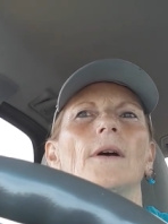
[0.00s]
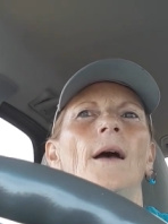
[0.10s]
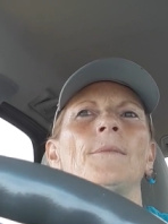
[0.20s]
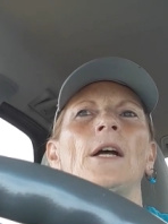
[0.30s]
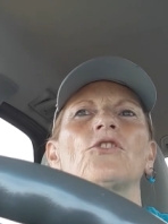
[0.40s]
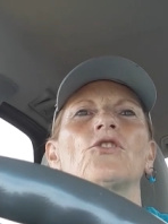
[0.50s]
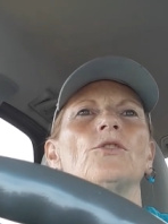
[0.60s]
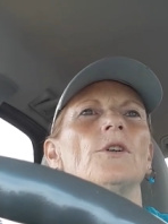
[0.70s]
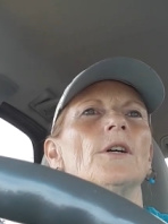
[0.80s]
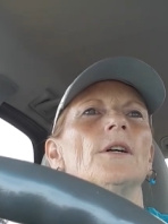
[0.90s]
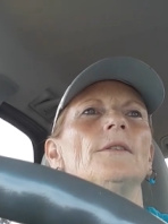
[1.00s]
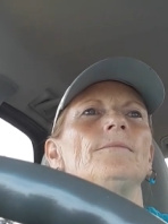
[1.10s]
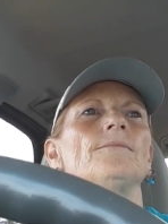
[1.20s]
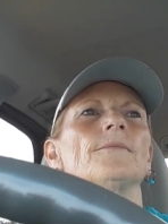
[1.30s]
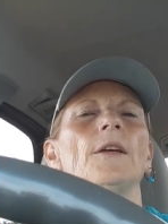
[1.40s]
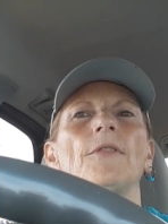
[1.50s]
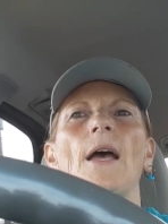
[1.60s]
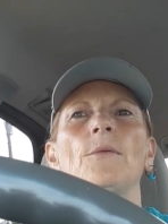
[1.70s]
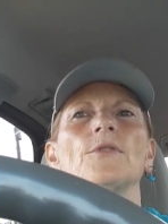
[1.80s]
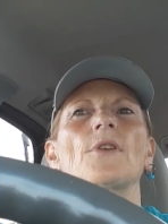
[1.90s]
I'm not sure if
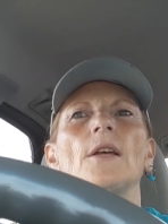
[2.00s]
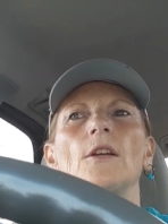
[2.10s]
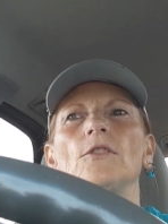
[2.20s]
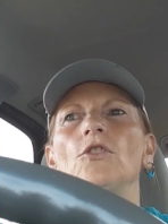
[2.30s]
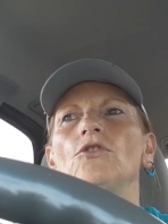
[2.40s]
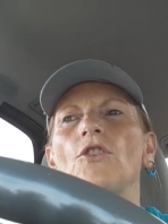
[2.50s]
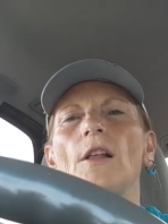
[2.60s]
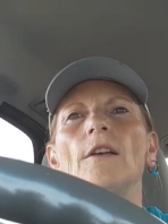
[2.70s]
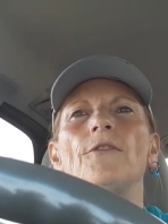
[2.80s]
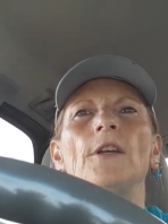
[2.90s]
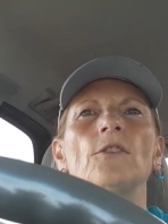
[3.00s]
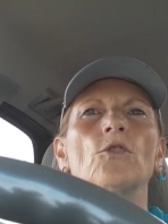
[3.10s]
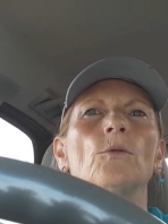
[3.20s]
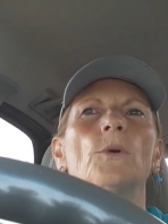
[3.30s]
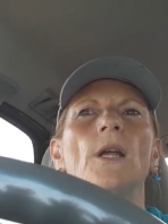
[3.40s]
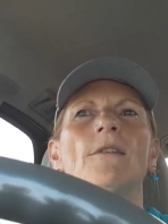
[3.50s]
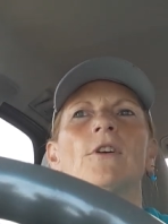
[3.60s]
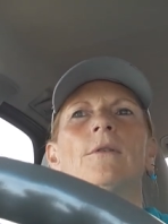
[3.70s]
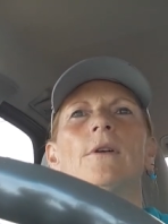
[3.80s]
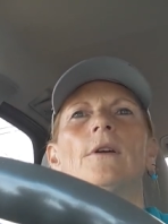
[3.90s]
that was like a huge elephant or
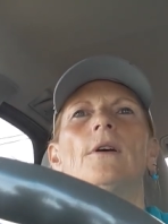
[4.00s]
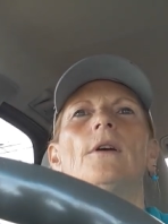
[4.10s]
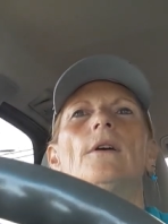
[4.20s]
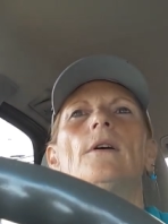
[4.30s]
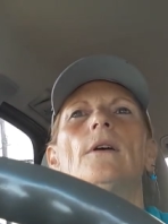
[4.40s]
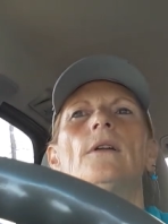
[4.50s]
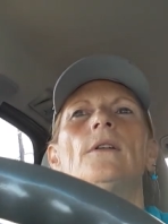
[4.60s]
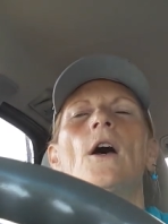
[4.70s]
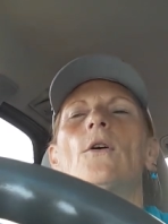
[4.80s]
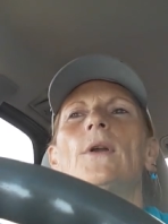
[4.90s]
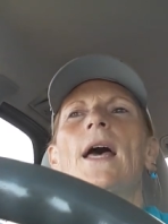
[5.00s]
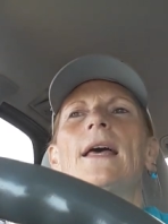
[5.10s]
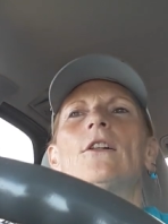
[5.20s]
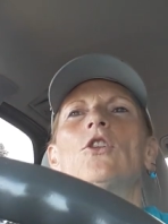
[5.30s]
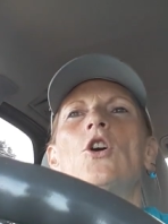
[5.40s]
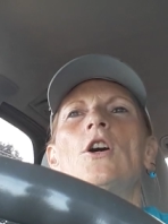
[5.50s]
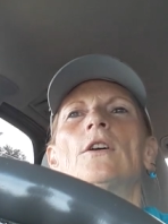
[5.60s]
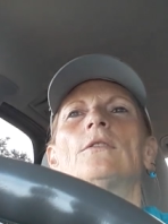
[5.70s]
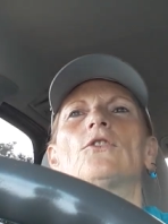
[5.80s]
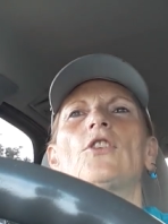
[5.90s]
whatever. No, it had a
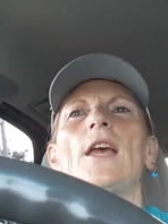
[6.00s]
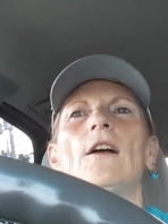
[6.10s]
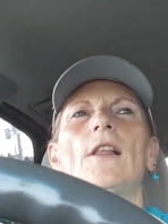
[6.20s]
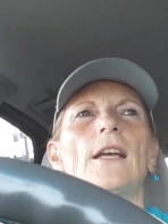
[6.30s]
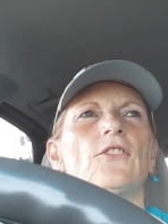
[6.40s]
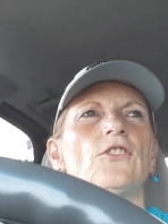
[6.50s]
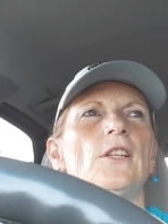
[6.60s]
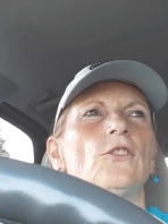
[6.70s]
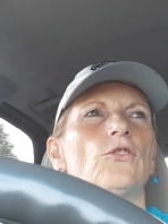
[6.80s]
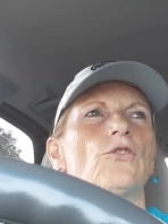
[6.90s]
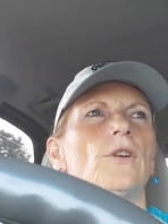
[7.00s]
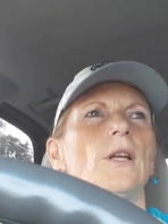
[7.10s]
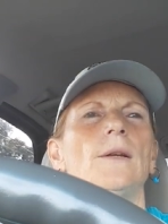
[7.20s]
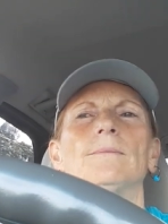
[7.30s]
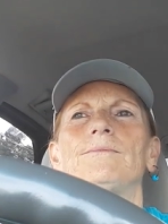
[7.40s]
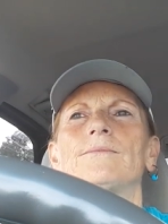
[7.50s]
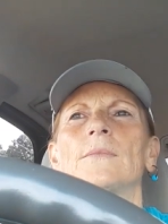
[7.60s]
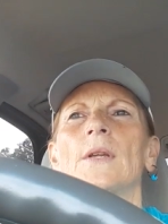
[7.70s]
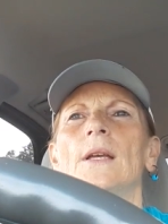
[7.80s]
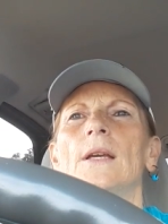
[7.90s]
long tail like a cedar tree.
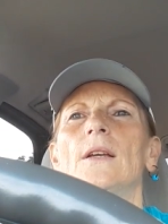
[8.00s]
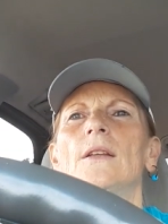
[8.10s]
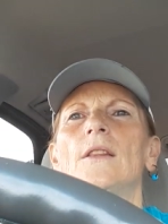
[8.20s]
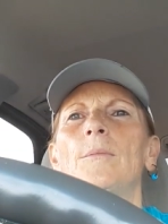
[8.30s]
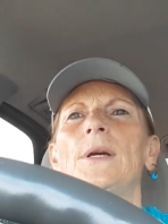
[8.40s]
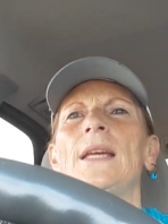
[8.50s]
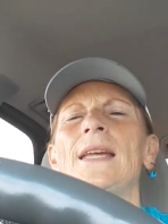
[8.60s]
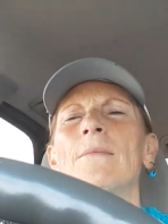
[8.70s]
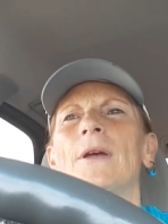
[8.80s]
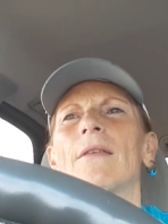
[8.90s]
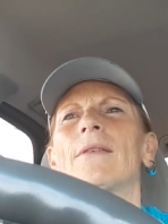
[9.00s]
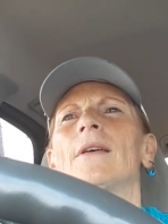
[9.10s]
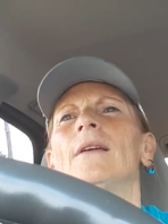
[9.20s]
The behemoth.